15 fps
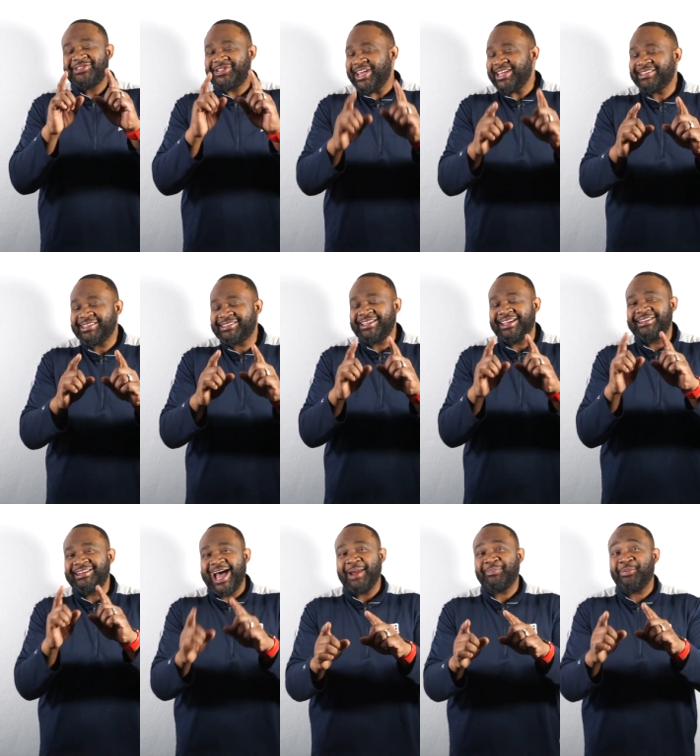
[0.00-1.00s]
Jesus did
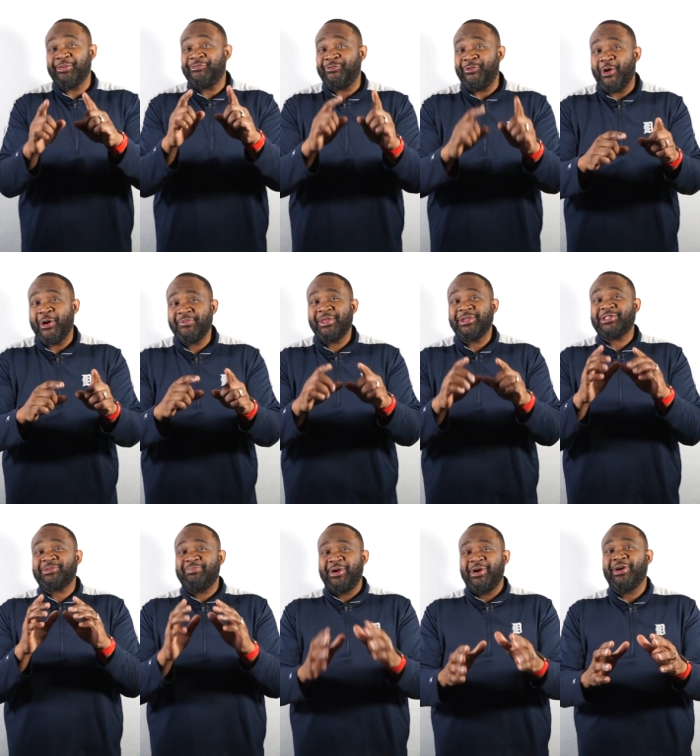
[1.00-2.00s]
not perform
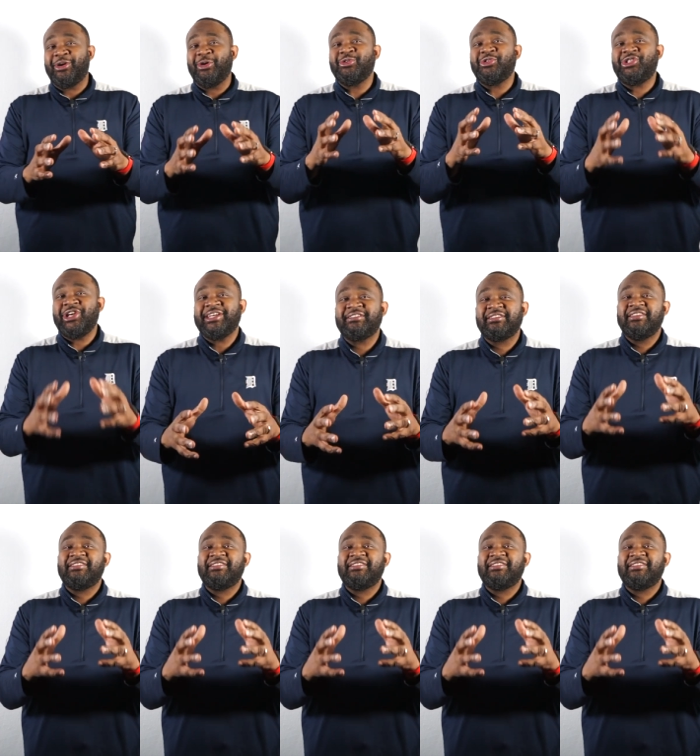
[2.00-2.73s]
this miracle just